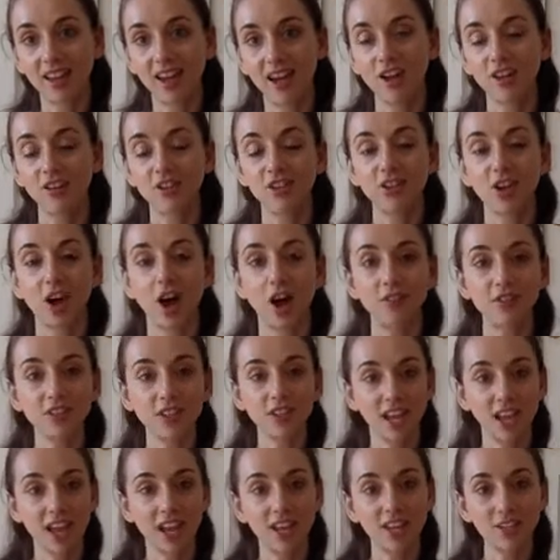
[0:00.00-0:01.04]
Soft
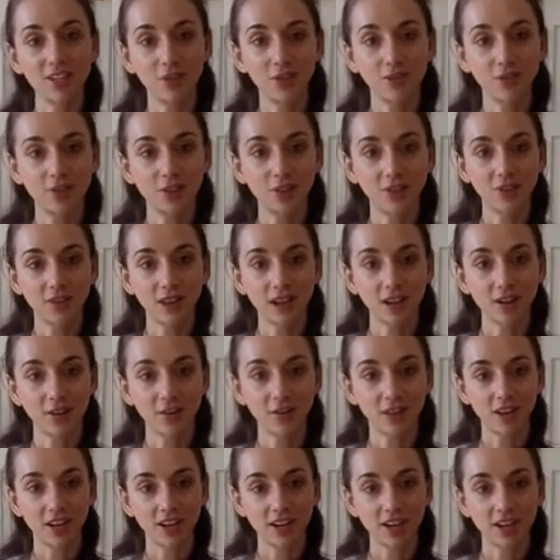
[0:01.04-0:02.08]
gaze over the right
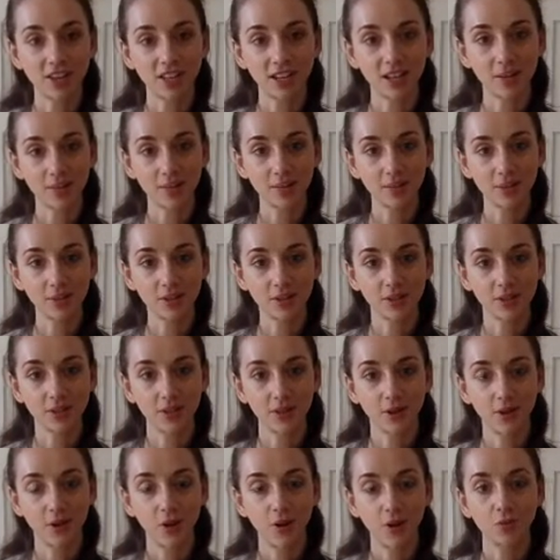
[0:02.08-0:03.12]
fingertips.
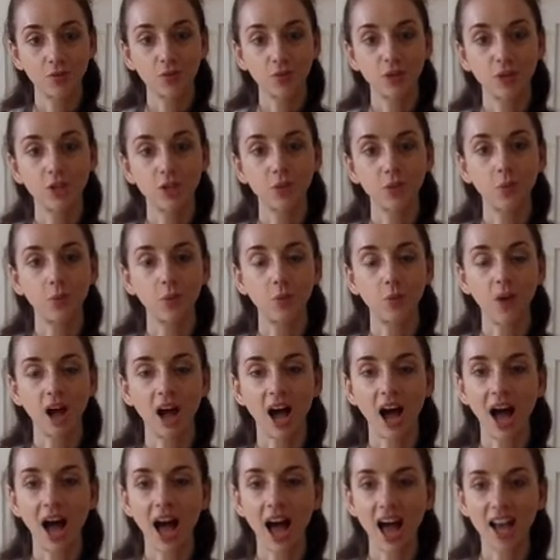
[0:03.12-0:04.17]
Reach
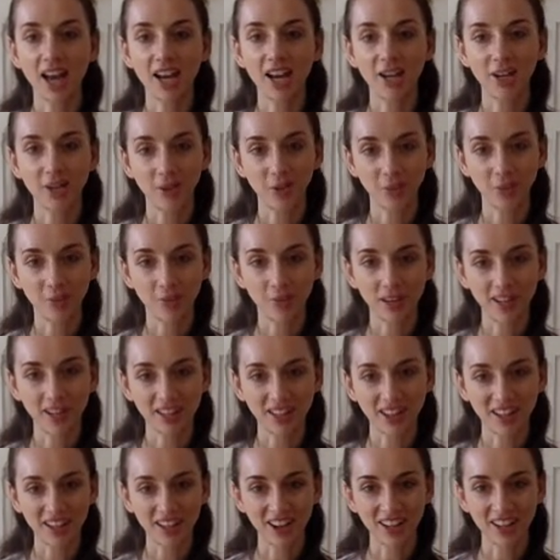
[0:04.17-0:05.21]
wide open
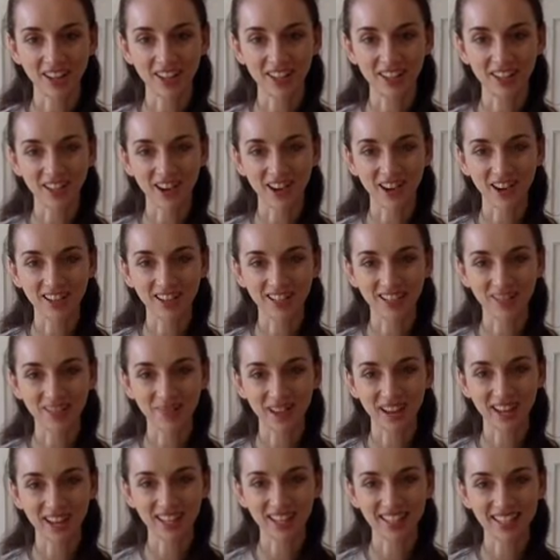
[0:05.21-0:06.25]
across your heart
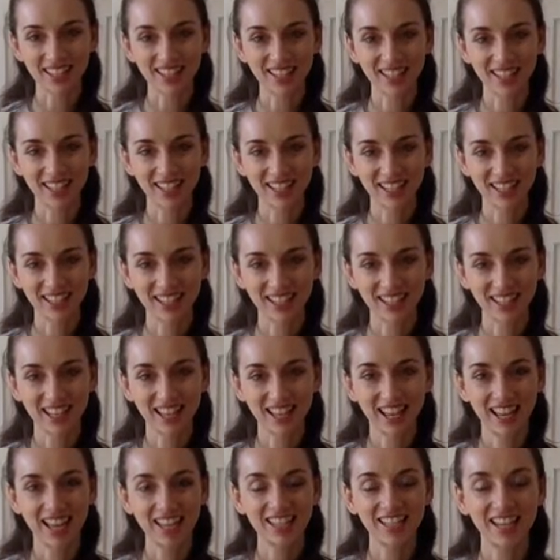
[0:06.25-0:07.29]
space.
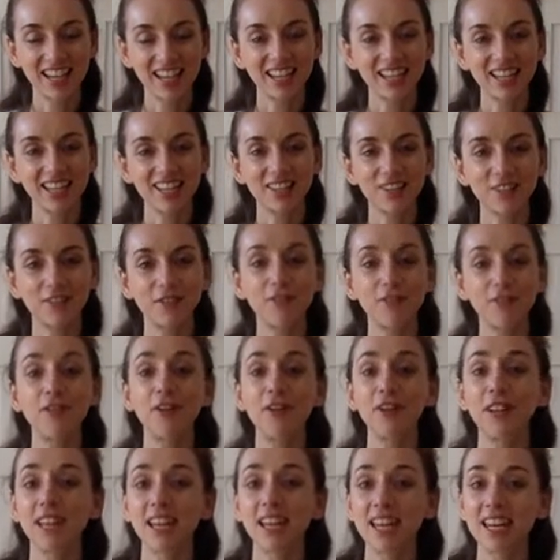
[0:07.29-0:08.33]
Take another
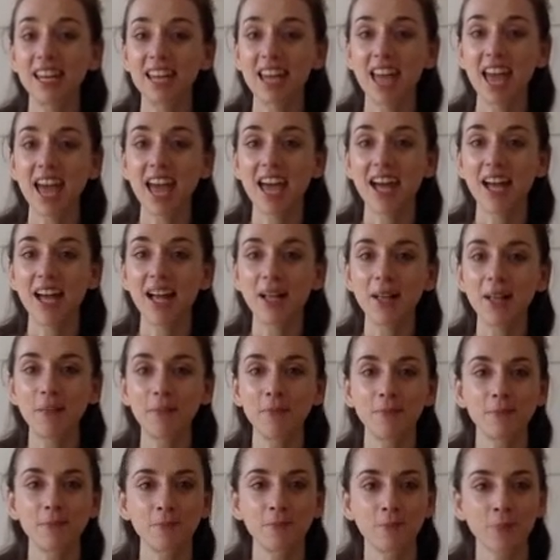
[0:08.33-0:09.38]
full inhale
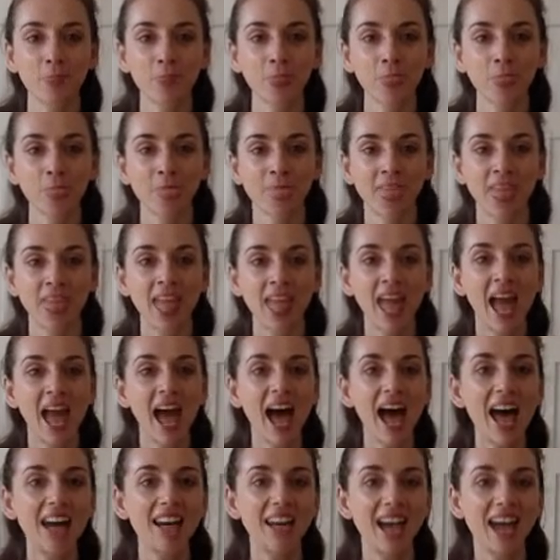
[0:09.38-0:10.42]

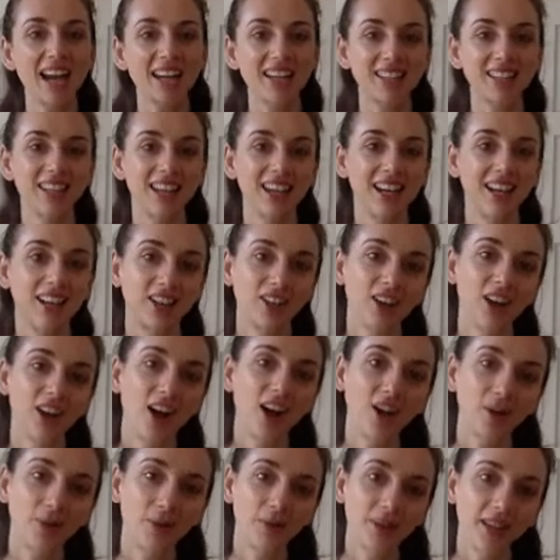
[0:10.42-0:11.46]
and exhale.
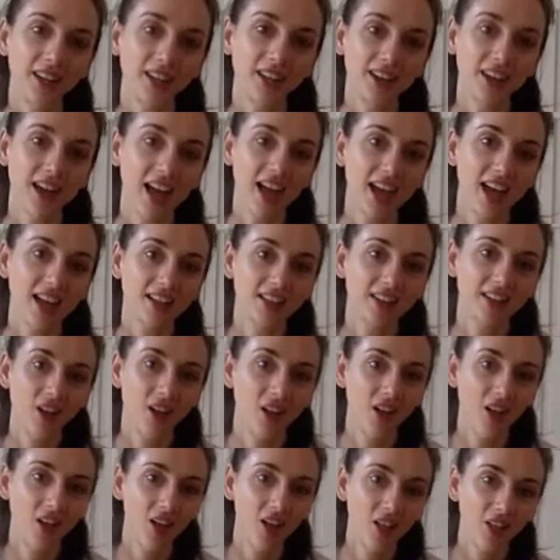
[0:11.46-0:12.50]
Cartwheel your hands
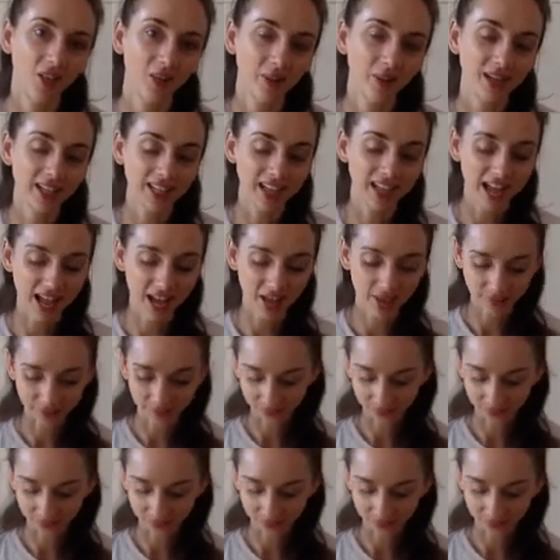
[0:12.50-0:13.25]
all the way down.